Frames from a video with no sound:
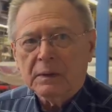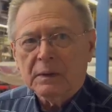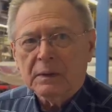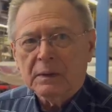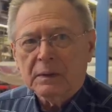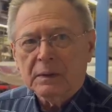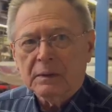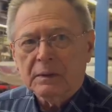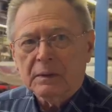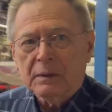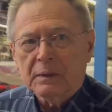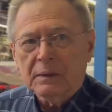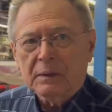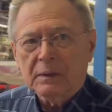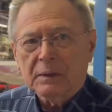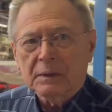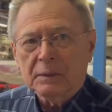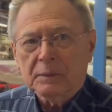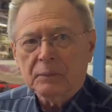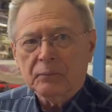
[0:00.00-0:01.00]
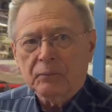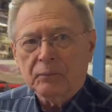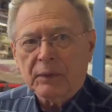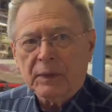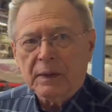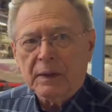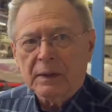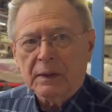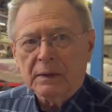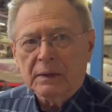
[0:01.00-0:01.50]
I'm going in a different
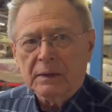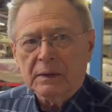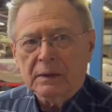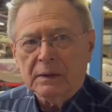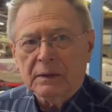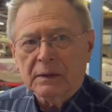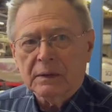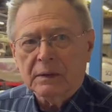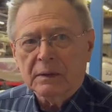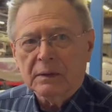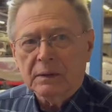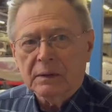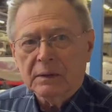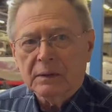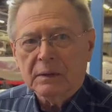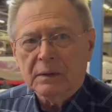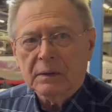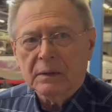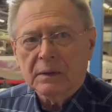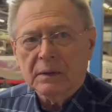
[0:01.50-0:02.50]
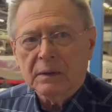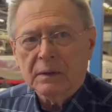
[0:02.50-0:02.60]
direction. I'm going to start